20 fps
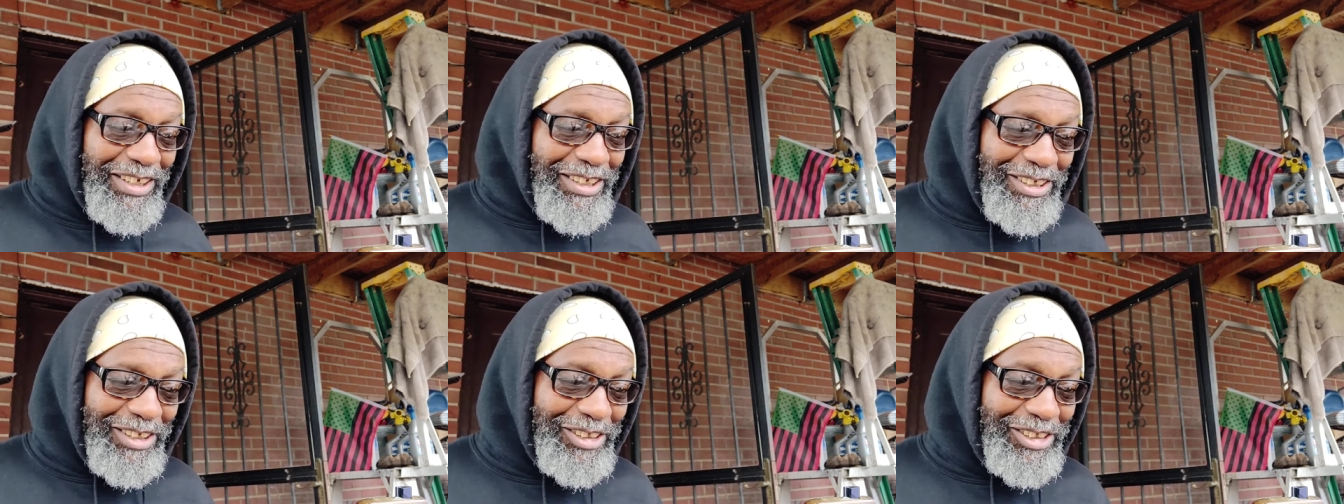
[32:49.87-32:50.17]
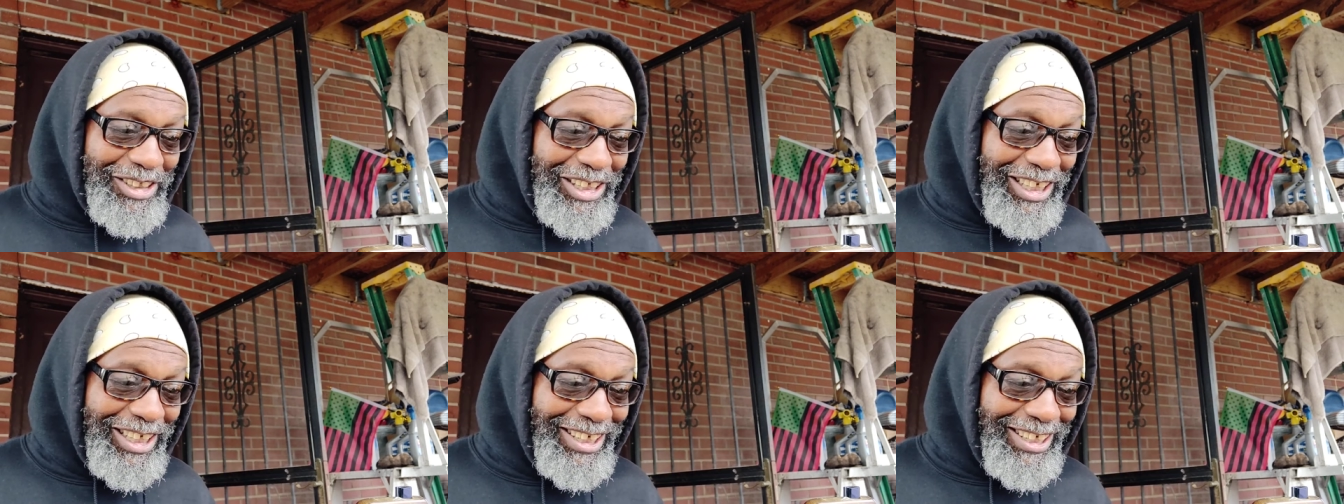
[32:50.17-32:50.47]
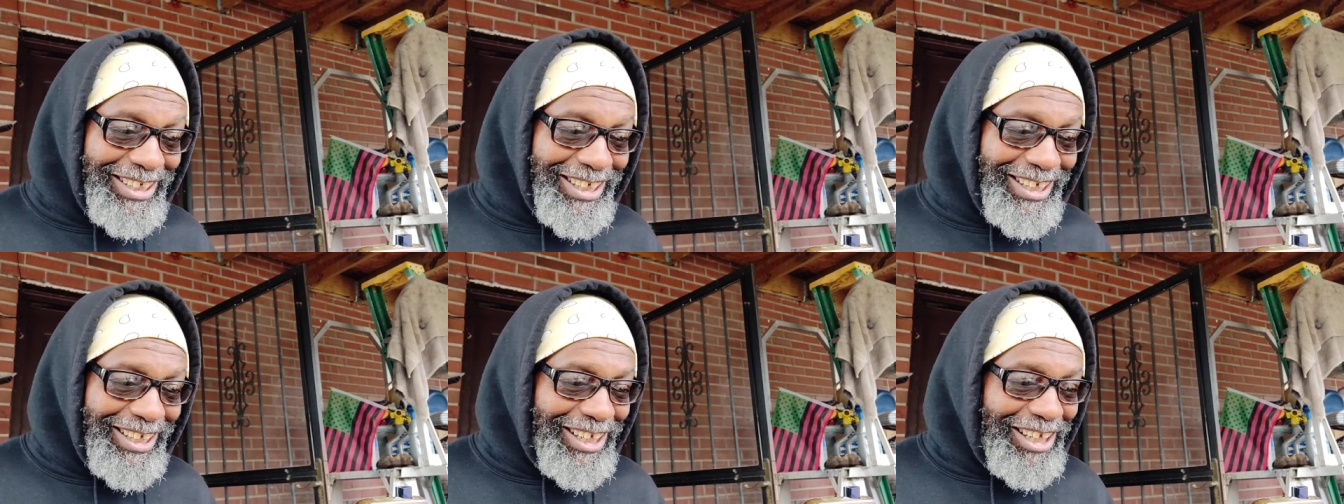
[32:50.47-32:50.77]
You see,
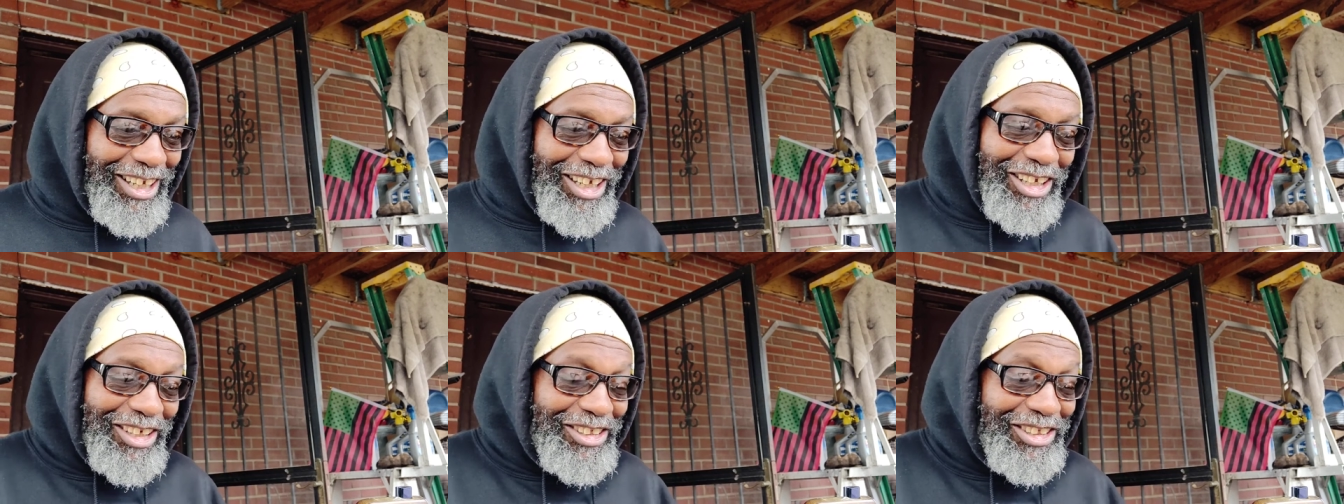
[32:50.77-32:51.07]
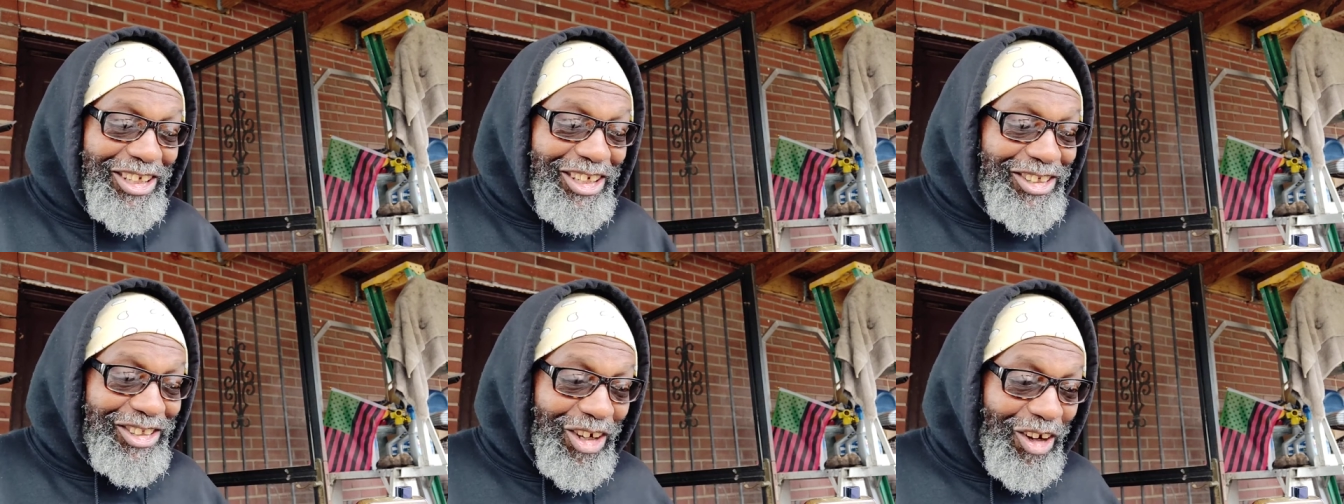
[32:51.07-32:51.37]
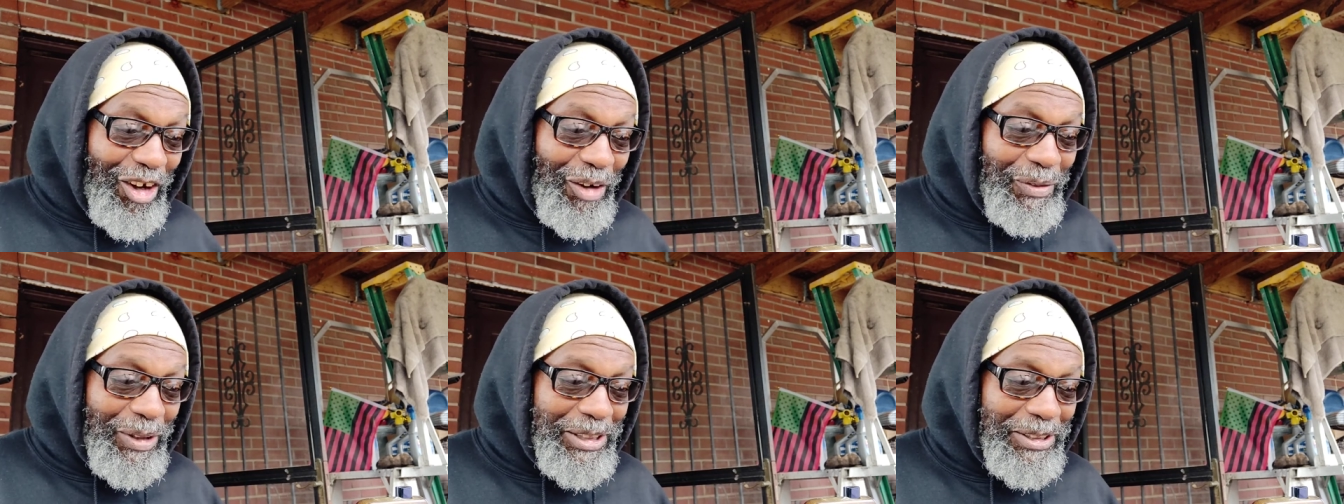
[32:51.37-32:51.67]
there's
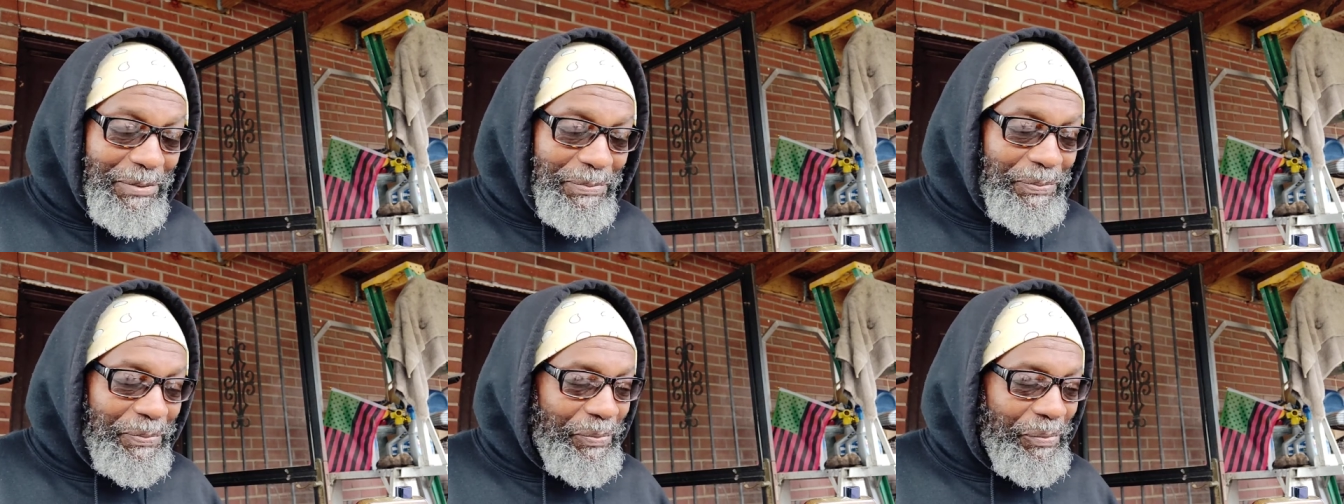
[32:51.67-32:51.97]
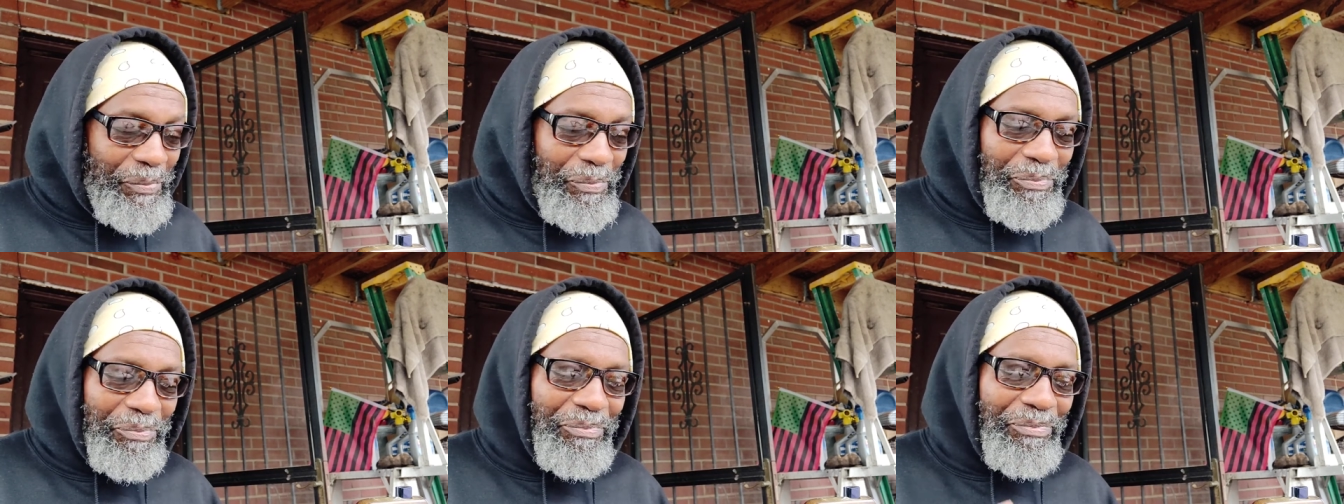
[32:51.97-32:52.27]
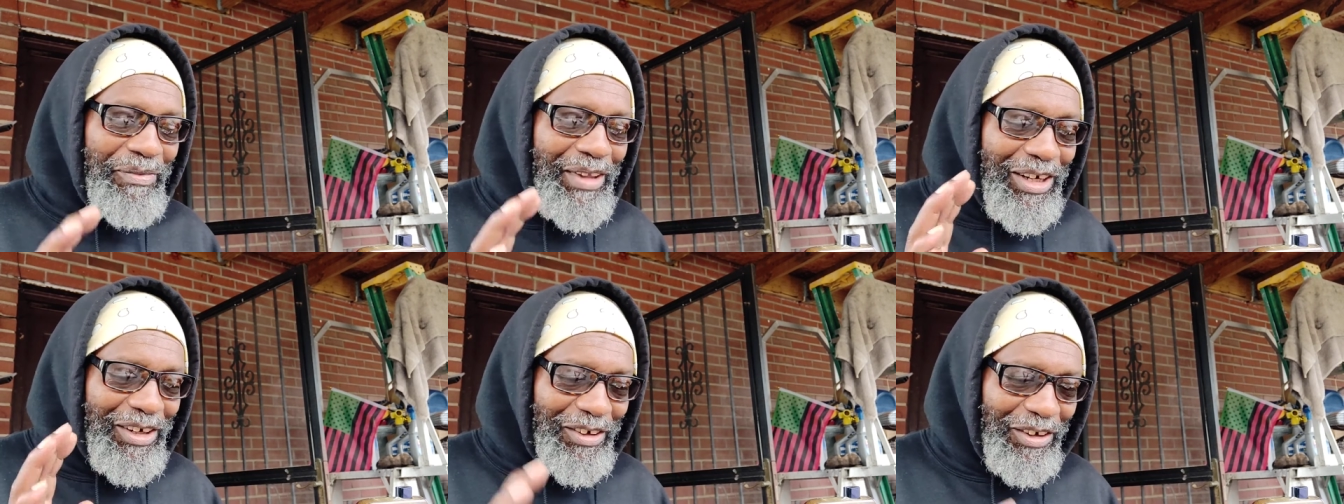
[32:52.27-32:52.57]
always
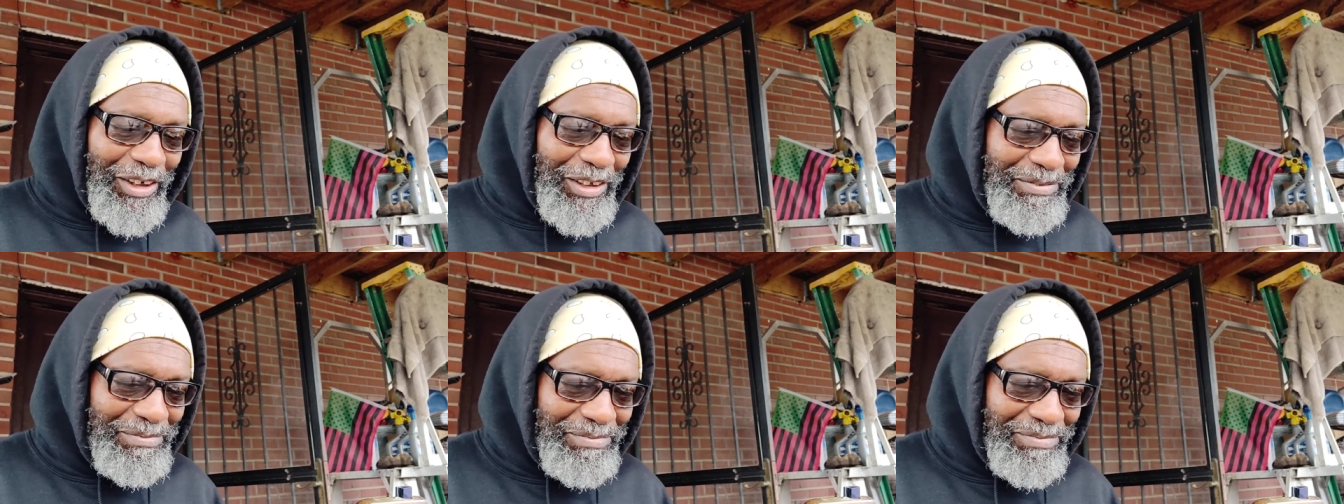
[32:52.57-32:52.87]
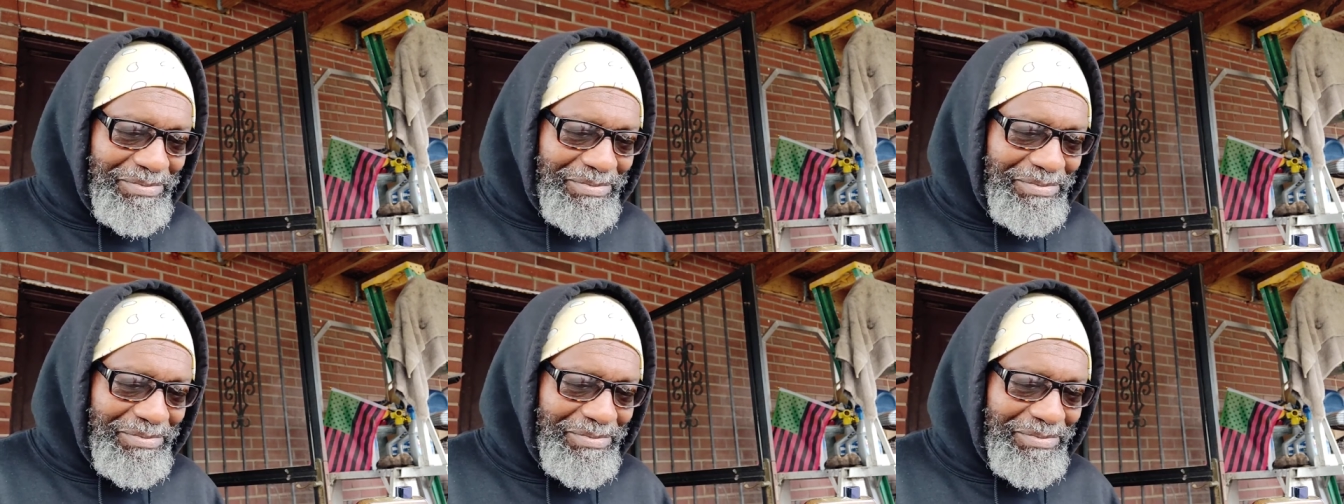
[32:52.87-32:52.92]
look.